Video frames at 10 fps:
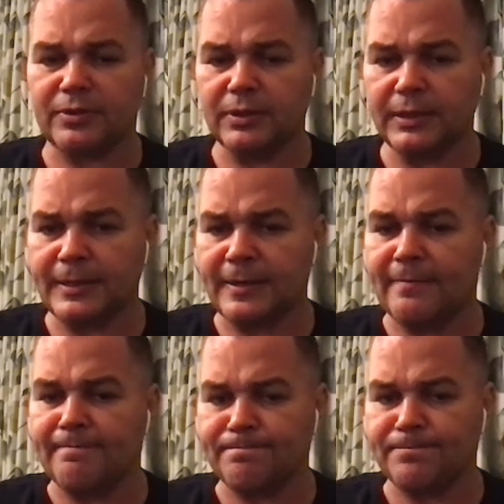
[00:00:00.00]

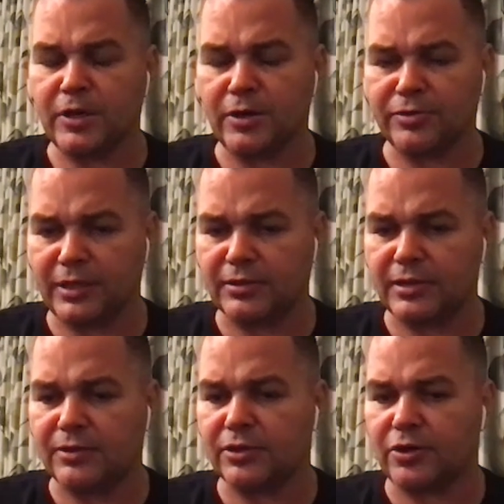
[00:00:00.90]
And I think
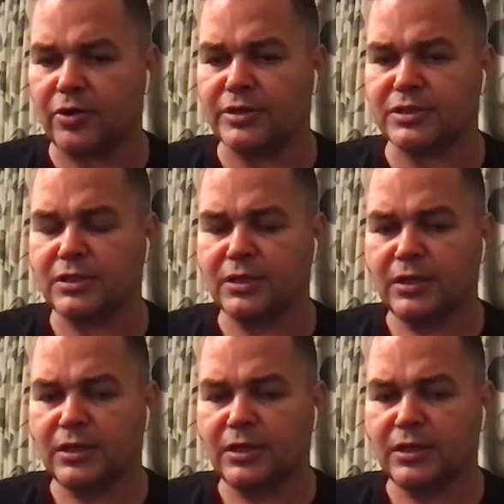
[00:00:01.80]
that the guys